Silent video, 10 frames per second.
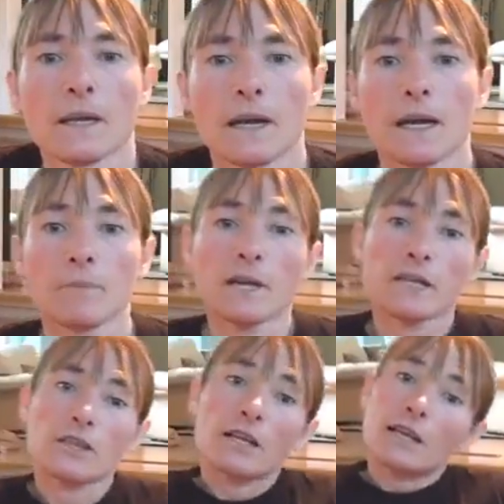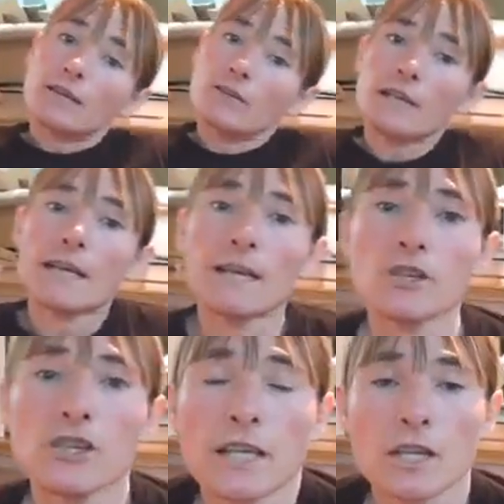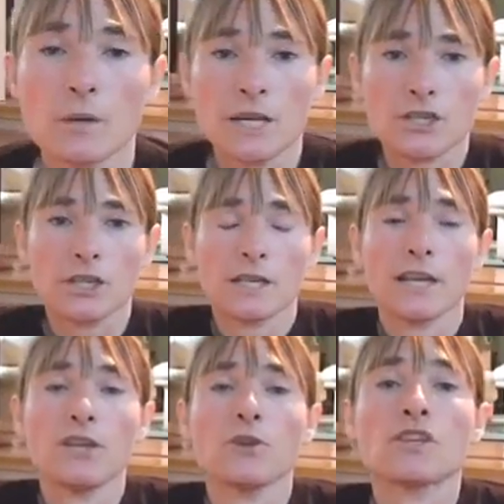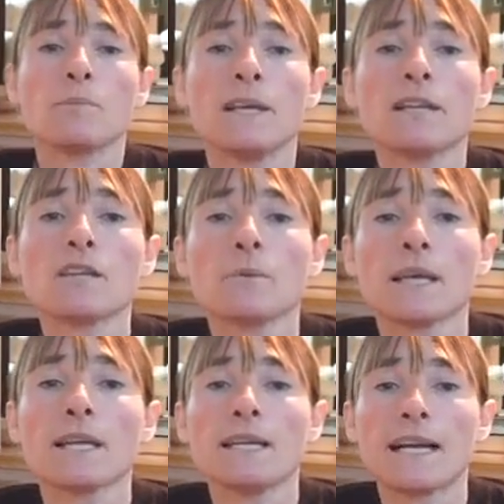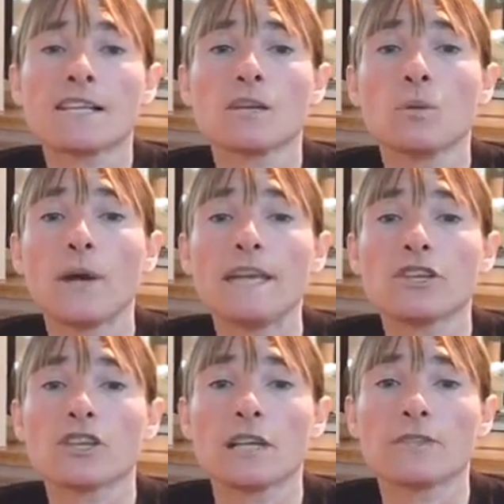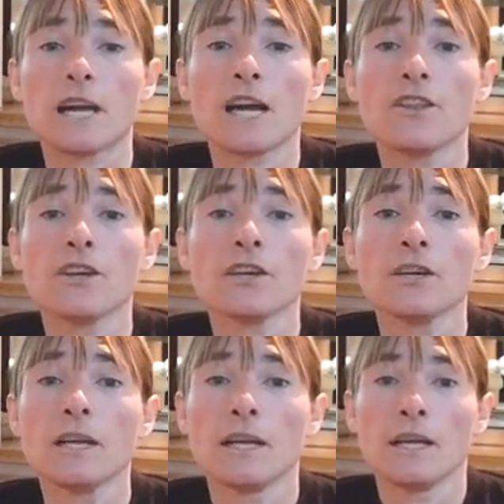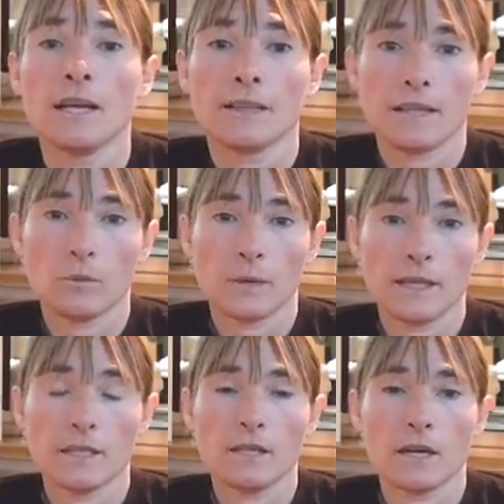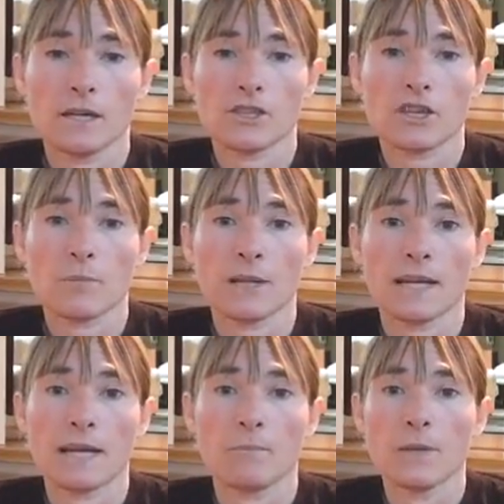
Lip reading: I'm not done. I don't think I understand the question. Can you speak to recognizing weight shift other than when the dog is jumping up?